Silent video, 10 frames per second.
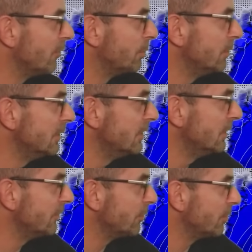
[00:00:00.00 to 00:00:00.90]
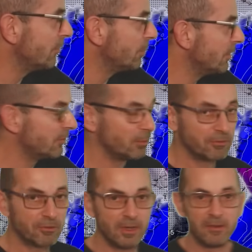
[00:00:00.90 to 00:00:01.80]
The blues have been replaced
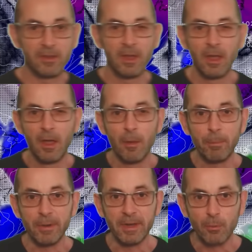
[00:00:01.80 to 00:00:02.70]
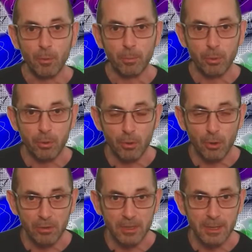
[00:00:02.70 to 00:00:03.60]
with greens, but it will
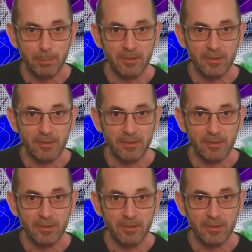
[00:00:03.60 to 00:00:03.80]
probably be